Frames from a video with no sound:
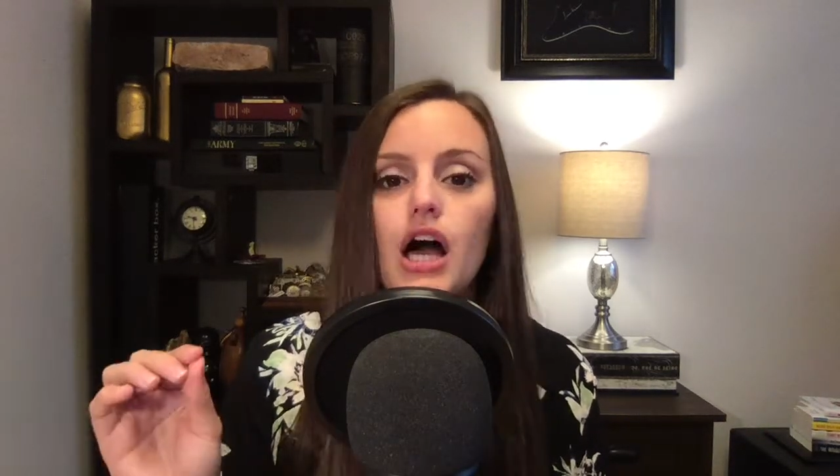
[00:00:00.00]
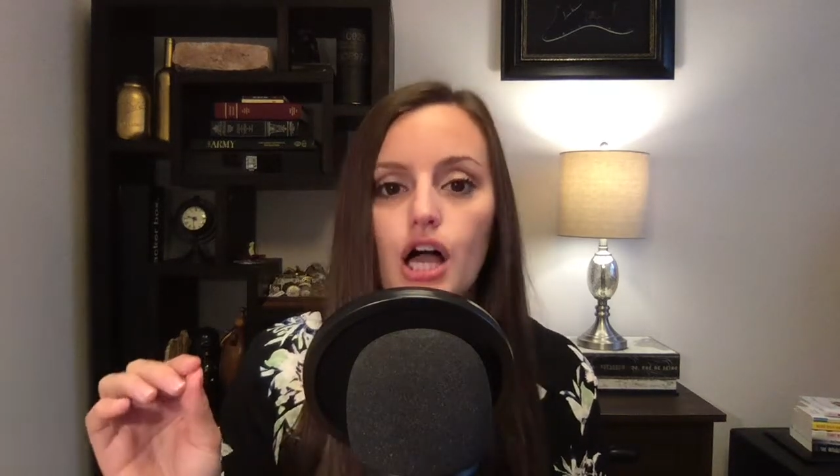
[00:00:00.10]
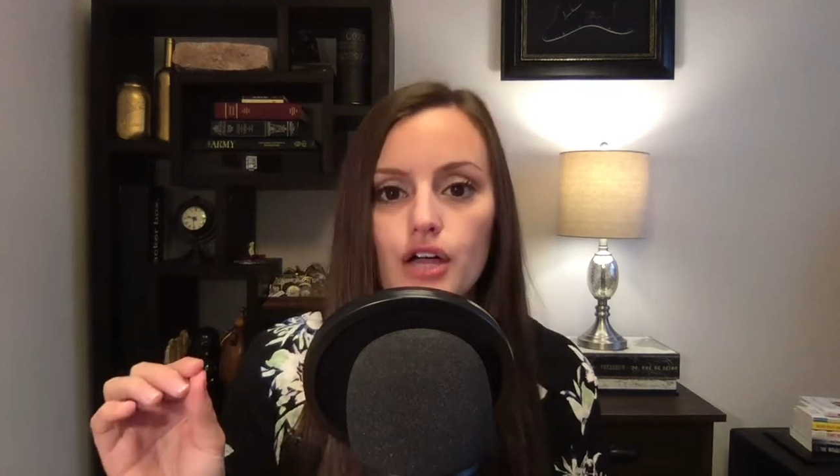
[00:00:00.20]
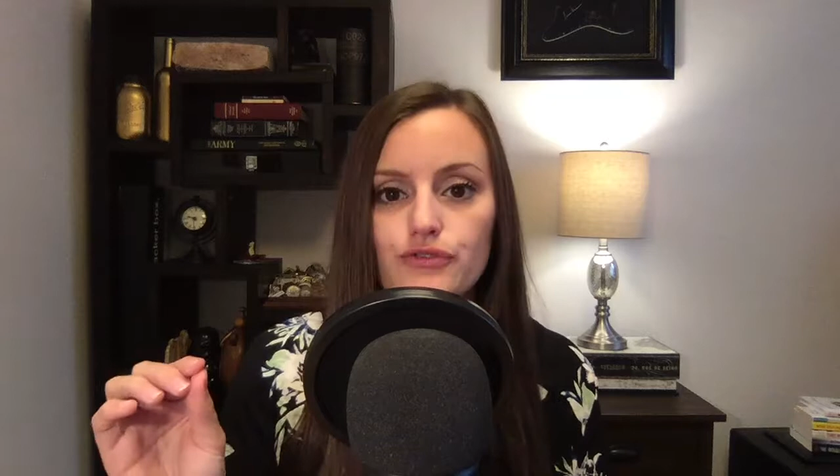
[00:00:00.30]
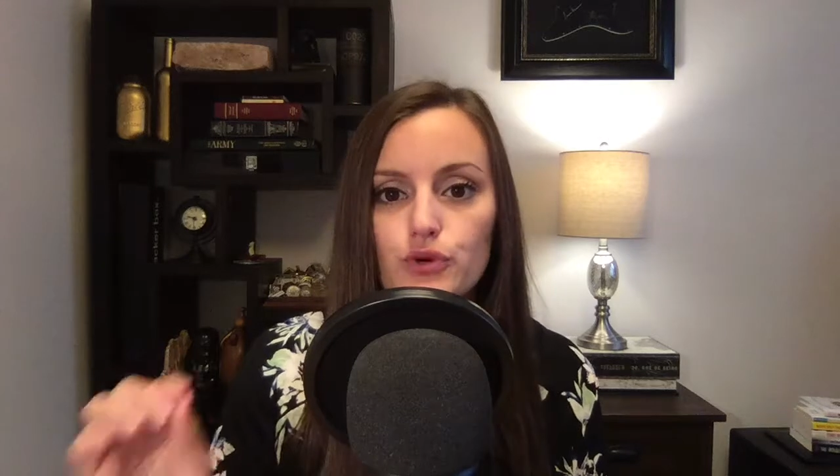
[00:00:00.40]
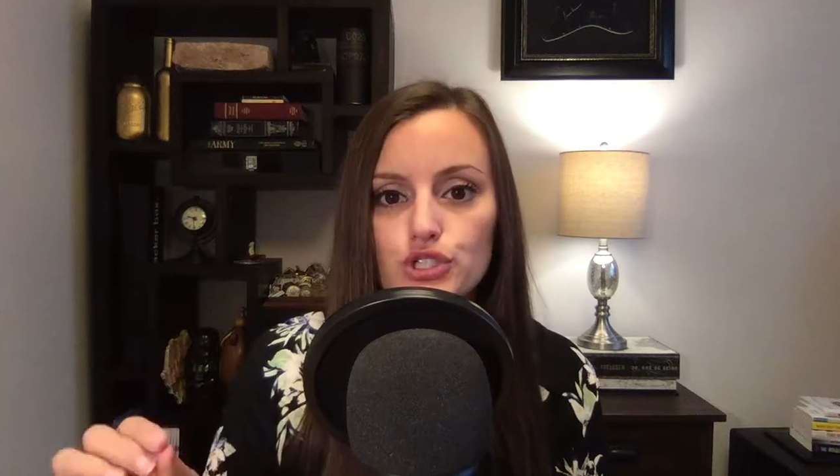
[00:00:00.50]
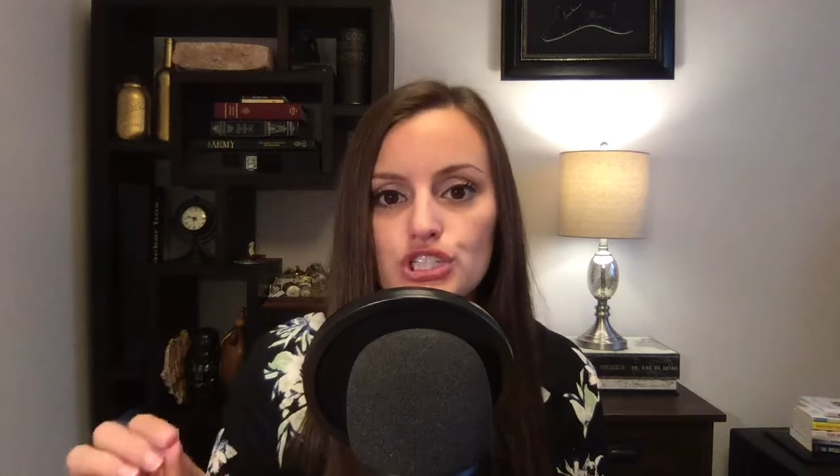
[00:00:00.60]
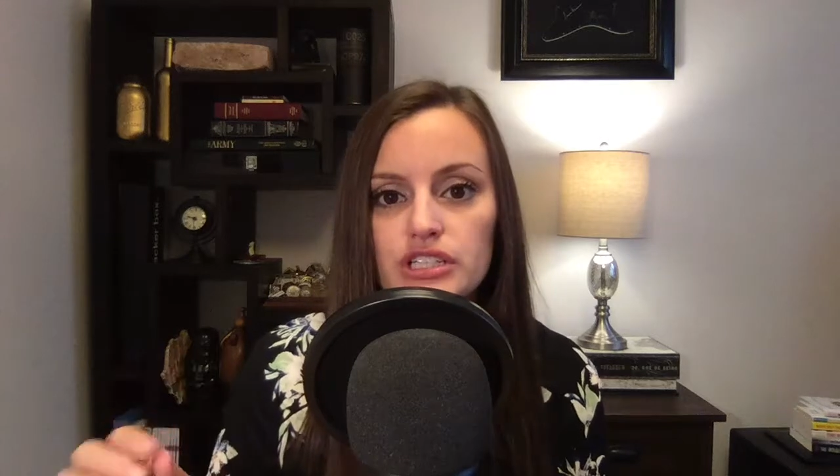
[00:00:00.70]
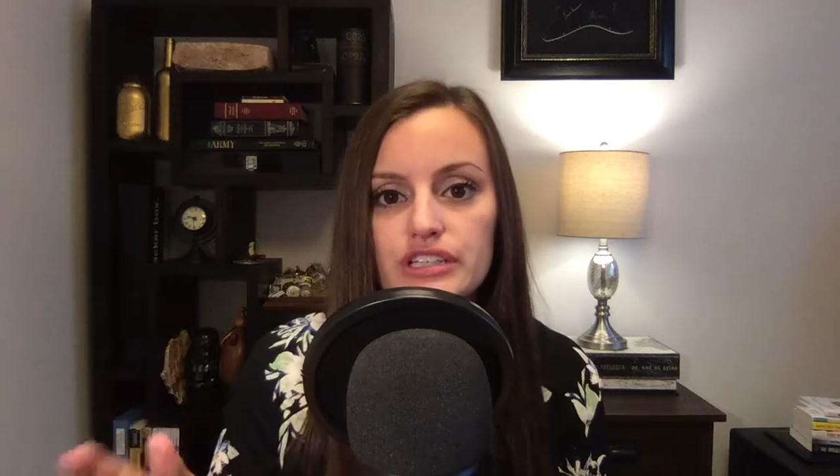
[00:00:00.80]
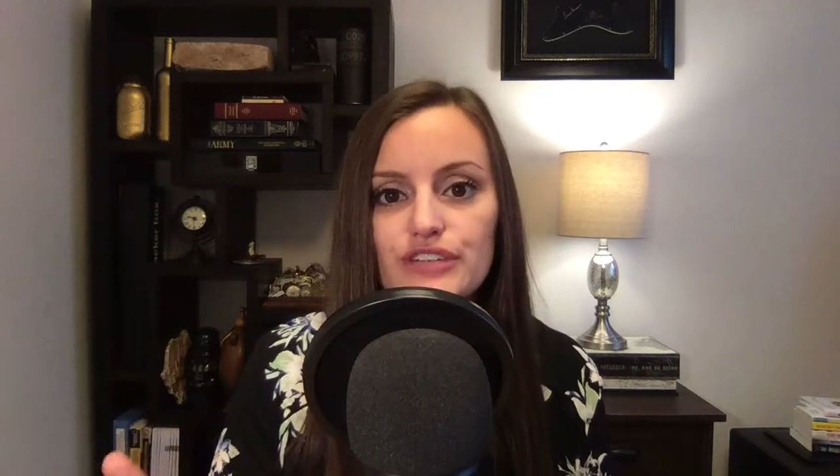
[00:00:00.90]

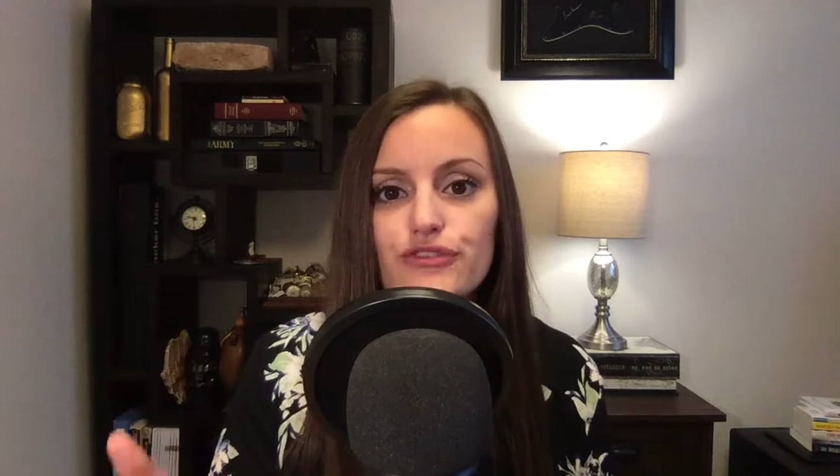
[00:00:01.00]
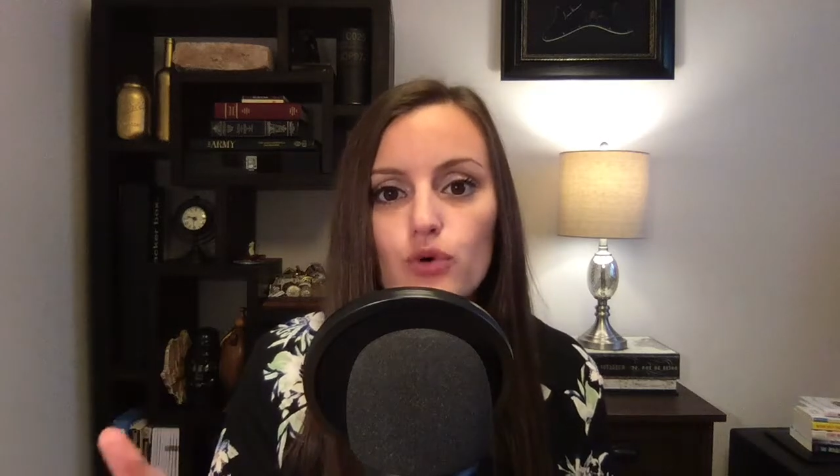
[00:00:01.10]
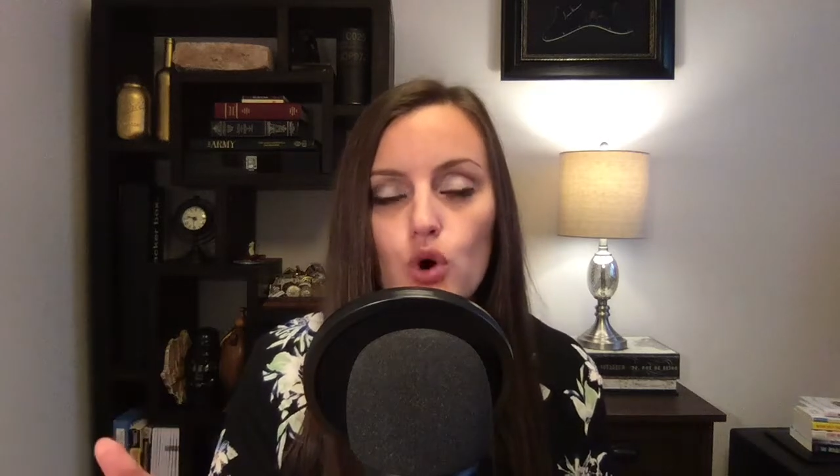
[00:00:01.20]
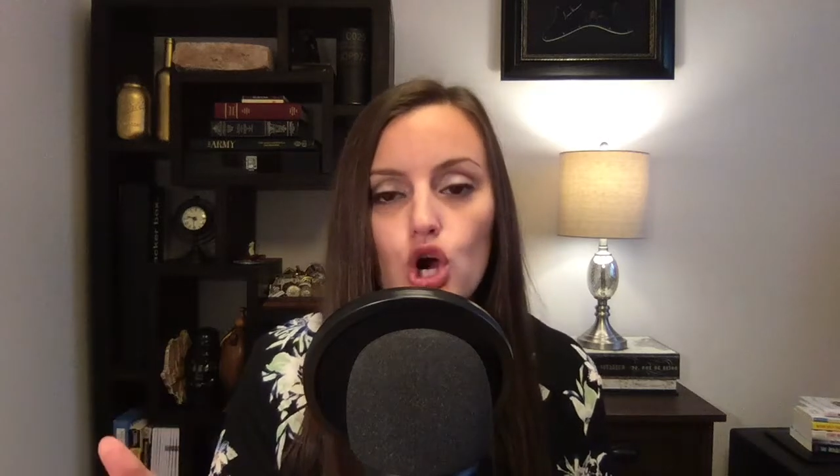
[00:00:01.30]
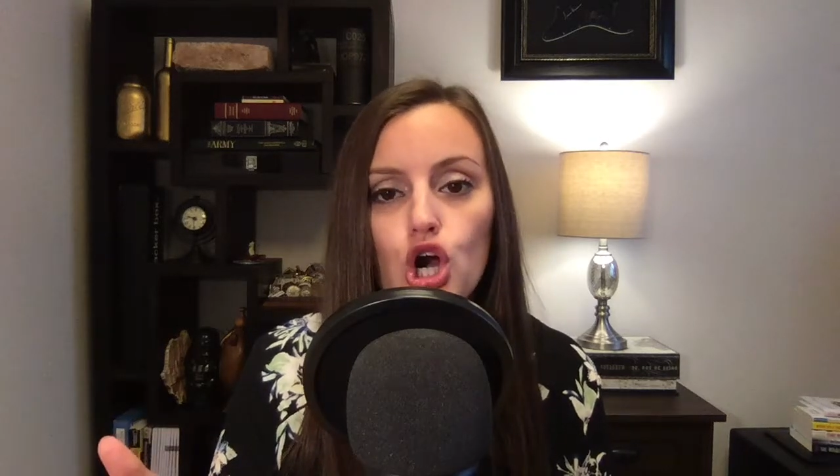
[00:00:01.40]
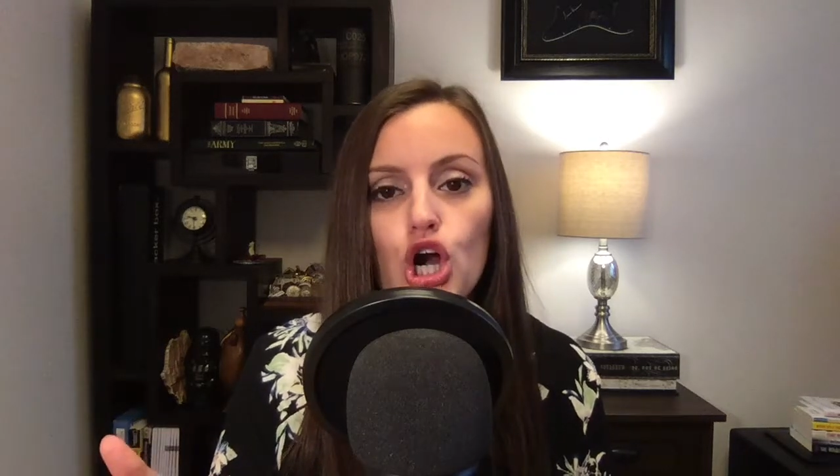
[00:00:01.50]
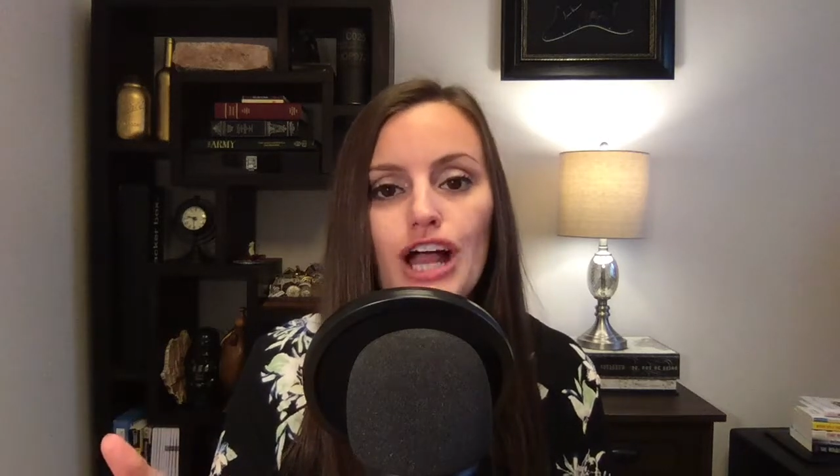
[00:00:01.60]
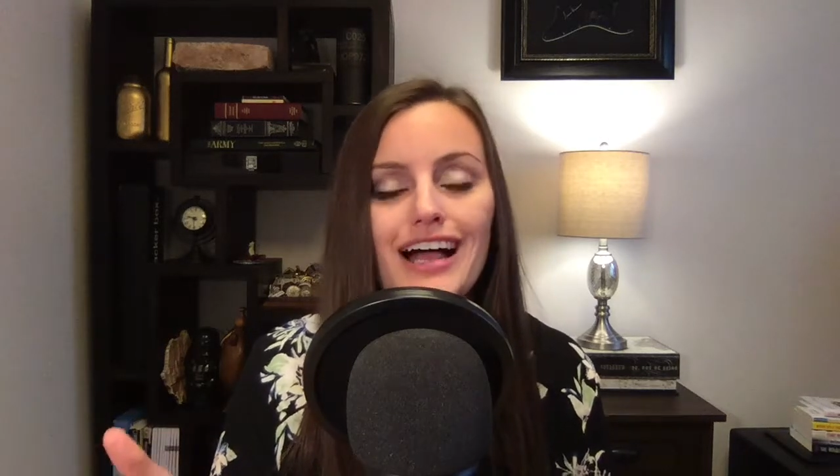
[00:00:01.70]
Unfortunately, for